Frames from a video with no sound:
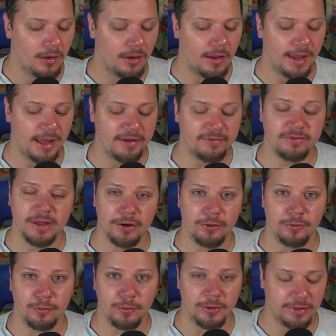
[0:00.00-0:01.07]
if they
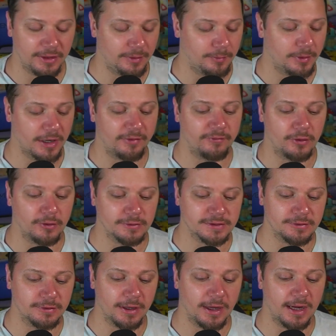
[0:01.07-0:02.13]
were worth it, but I've
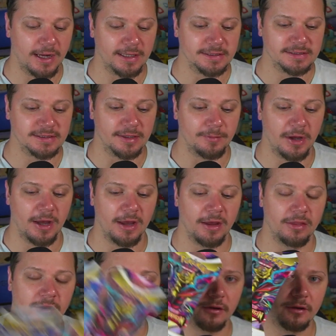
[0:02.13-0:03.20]
also got some
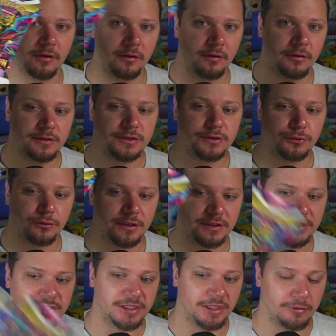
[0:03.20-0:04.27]
other Sword
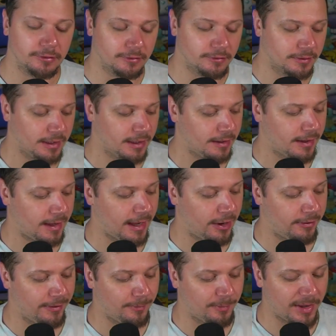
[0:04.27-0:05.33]
and Shield
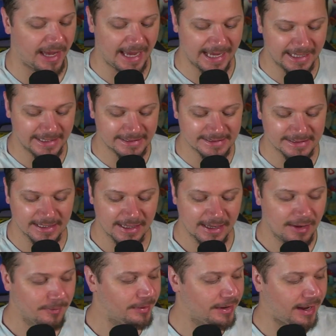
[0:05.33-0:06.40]
era packs,
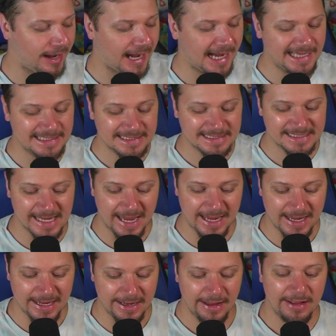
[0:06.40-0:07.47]
but I
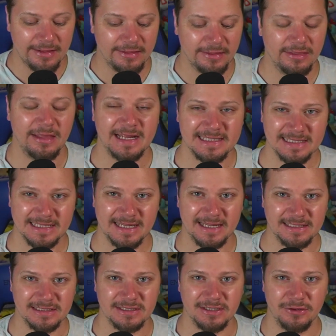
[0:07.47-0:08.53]
say, let's get
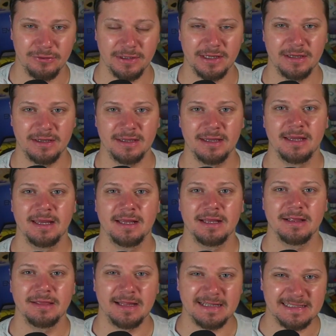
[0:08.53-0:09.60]
into it.
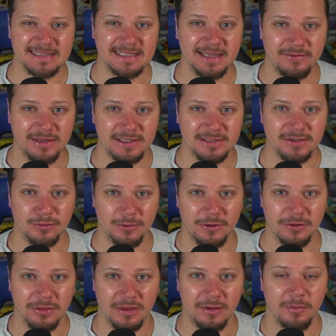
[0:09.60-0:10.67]
Let's see if these are
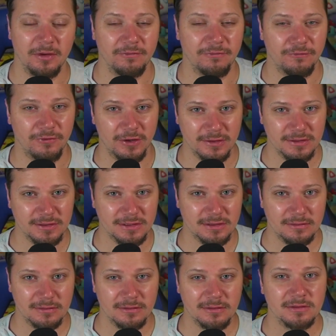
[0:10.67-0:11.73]
worth it. But first,
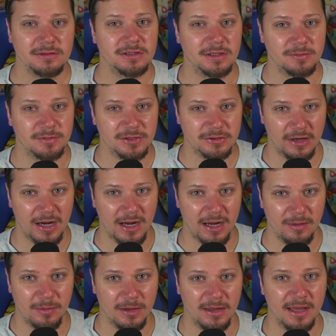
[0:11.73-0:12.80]

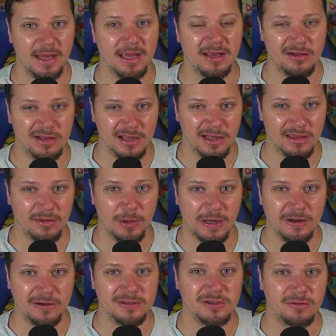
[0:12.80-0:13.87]
subscribe and click the
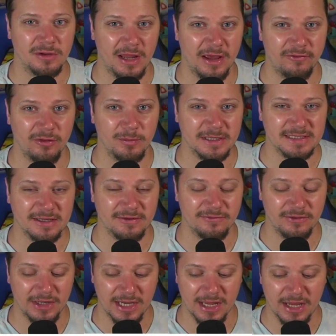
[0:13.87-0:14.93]
bell to never miss a
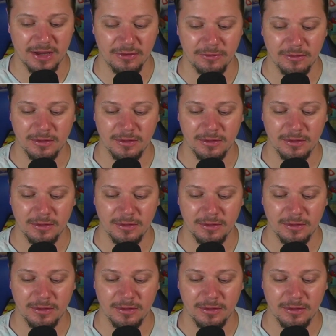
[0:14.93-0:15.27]
video.